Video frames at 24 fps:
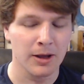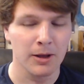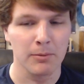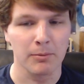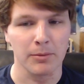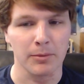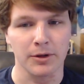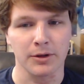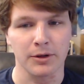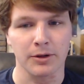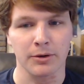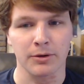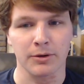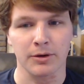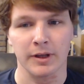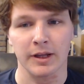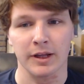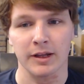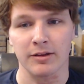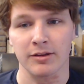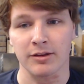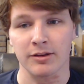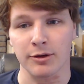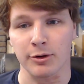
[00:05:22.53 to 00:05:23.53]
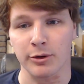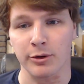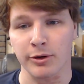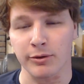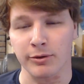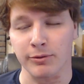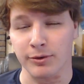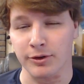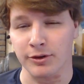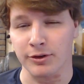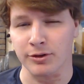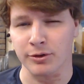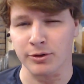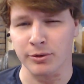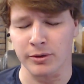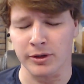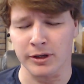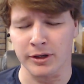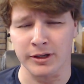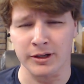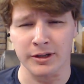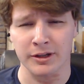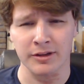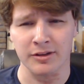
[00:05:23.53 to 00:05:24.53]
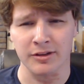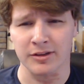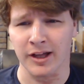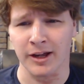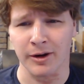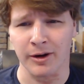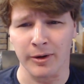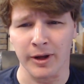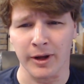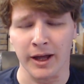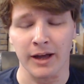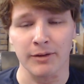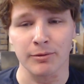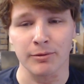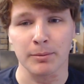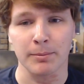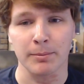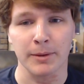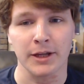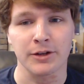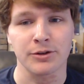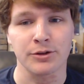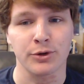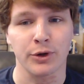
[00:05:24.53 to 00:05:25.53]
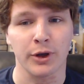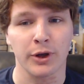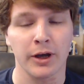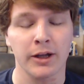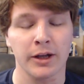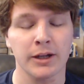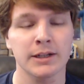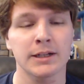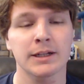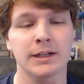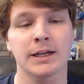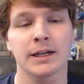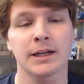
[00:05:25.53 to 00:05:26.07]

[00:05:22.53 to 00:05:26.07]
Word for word: but don't consider it for too long because I don't have a Patreon.